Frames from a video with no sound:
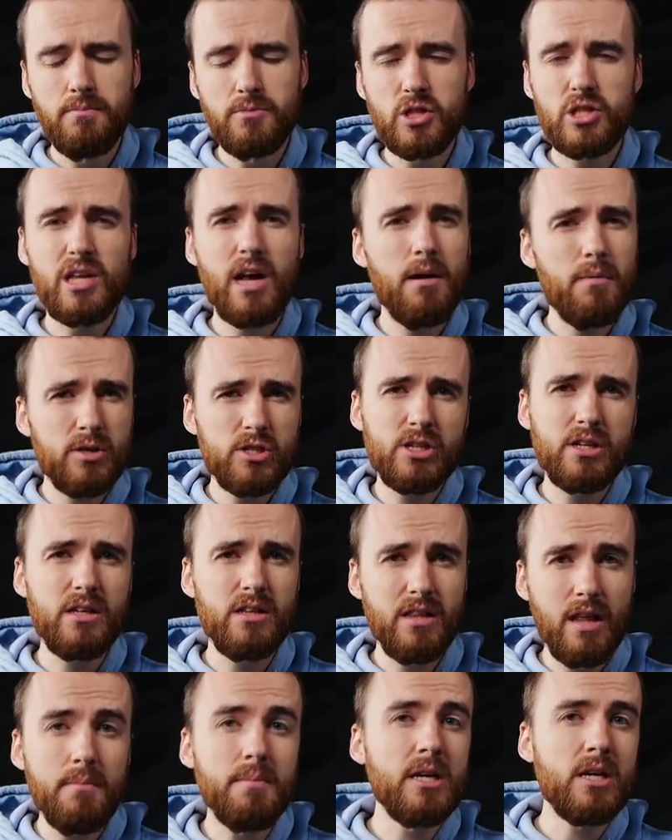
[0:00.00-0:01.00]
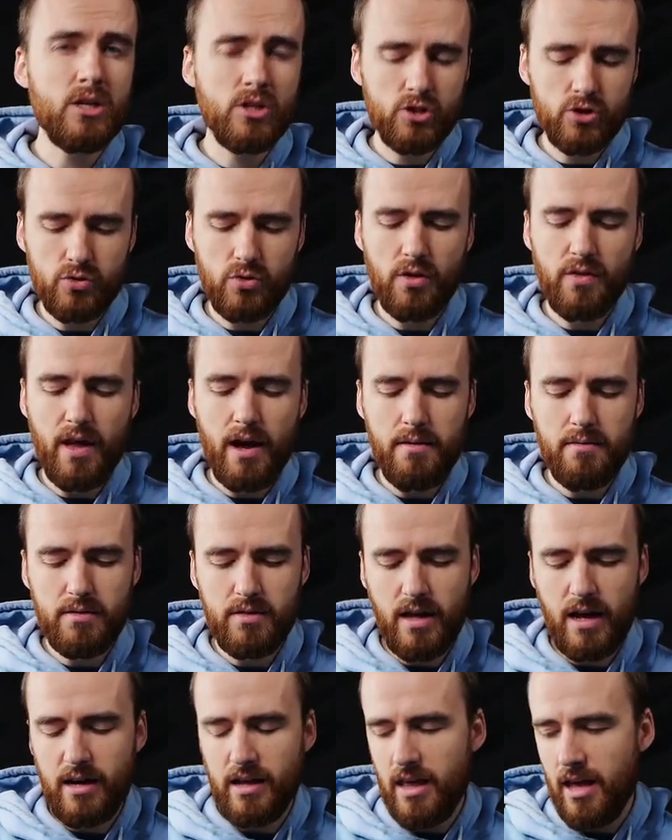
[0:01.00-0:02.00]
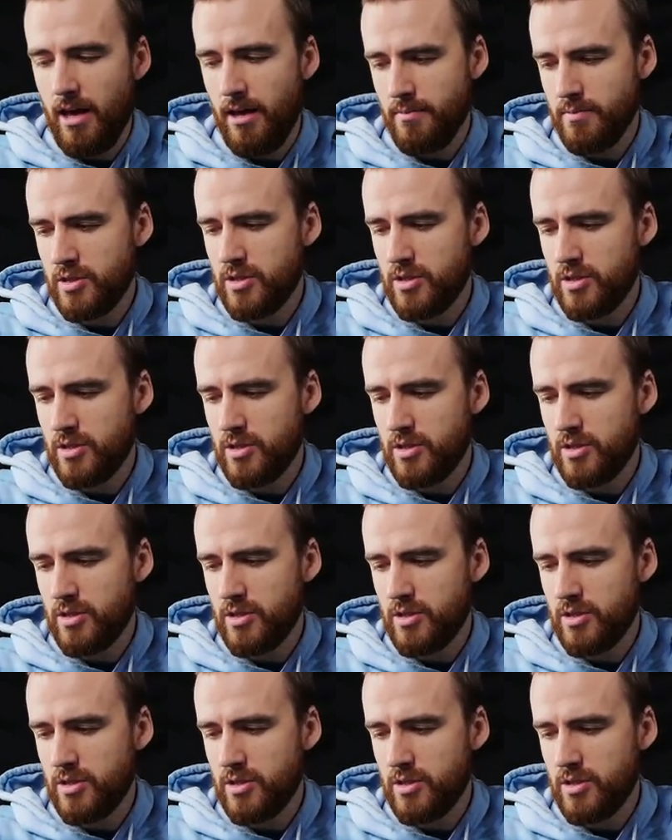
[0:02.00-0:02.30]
just how much it let me control that game.